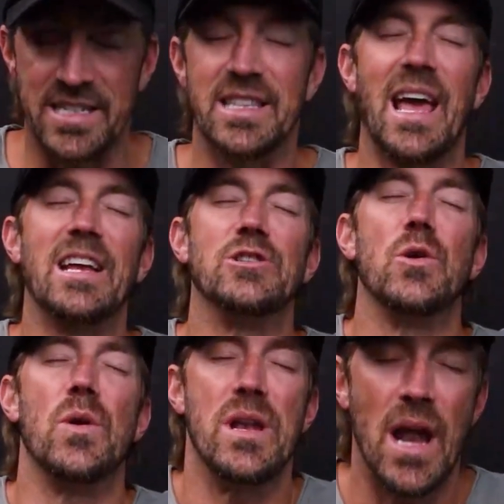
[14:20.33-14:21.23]
They
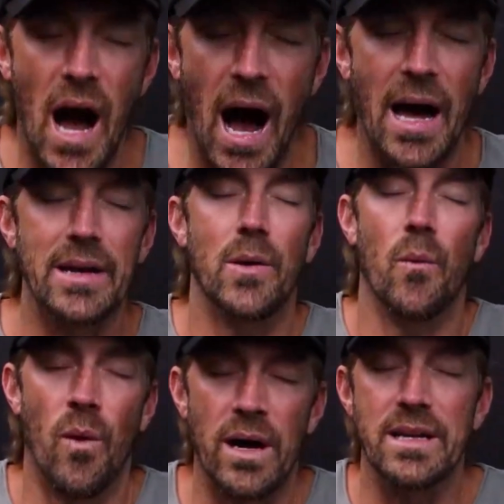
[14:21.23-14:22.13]
do not
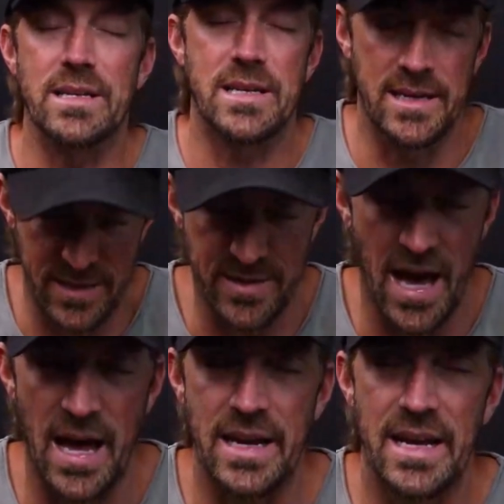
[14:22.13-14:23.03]
want to do
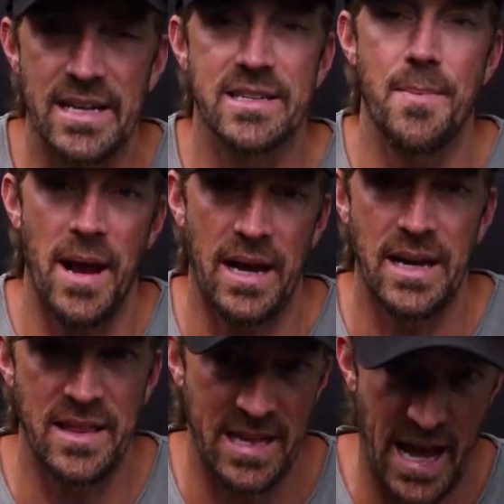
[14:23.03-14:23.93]
that. It is a
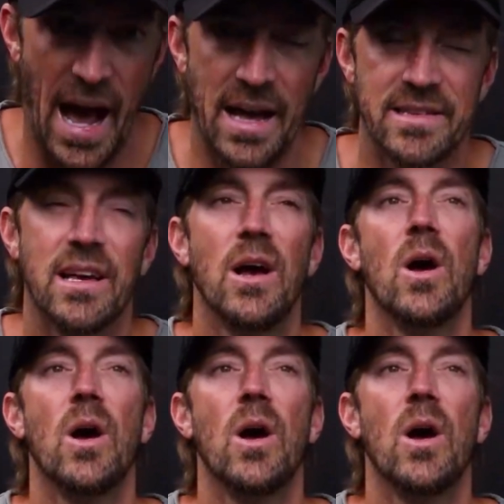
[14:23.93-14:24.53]
pain in the ass.